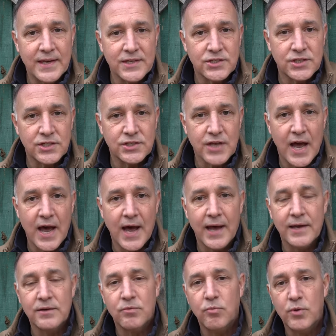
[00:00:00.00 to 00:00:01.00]
it's
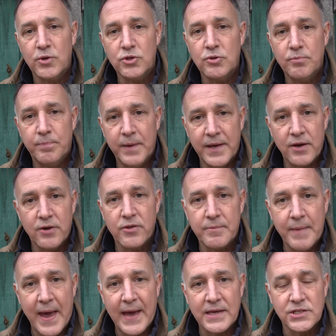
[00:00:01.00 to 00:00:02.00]
designed when you enter the
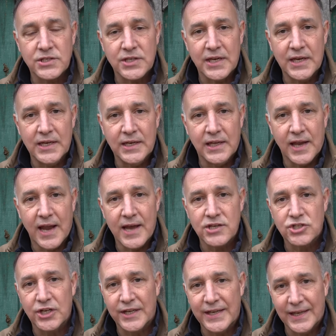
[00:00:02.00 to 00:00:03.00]
magazine, it
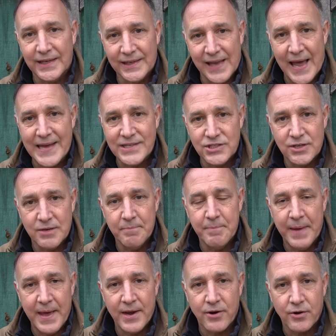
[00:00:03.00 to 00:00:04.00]
actually aligns it
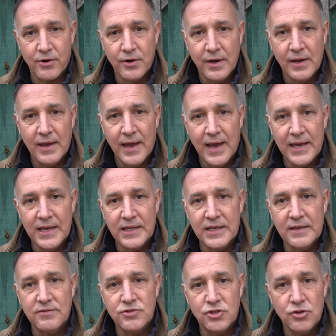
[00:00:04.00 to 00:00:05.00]
better and it
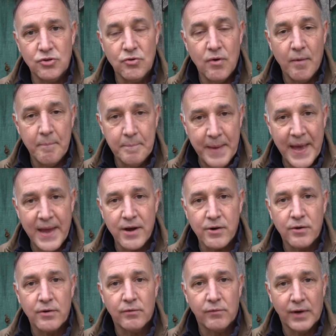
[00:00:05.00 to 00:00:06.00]
gives you
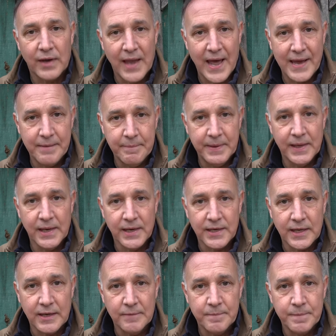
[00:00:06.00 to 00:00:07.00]
better
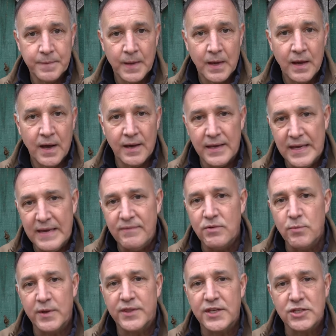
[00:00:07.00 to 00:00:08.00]
reliability. Uh,
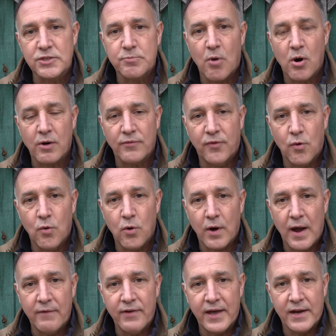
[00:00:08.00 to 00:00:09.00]
even with this Mark
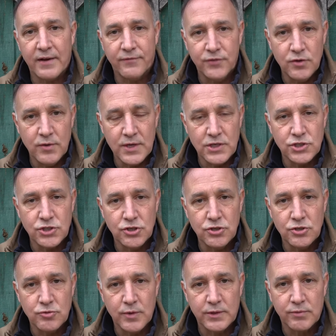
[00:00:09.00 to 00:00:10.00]
IV, I've had a few
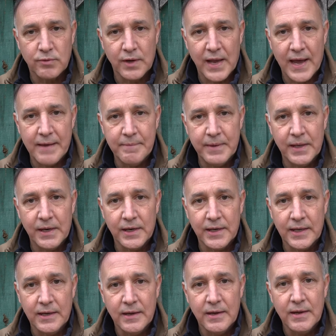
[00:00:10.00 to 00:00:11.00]
issues with
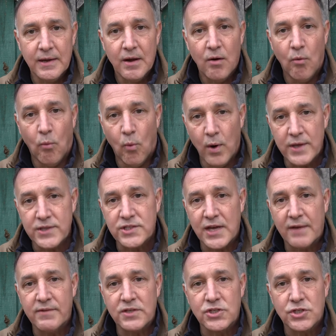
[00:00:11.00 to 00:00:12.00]
reliability. Once
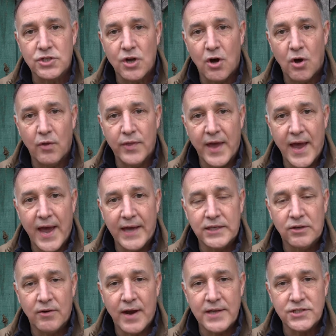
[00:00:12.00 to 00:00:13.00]
I've installed the
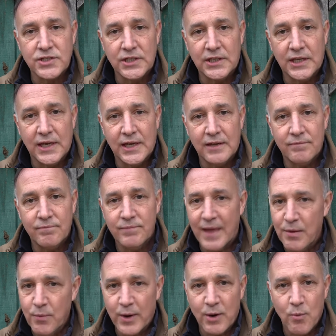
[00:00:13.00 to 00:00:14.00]
accurizing kit,
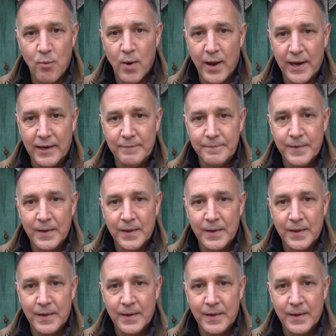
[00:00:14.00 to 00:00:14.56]
they went away.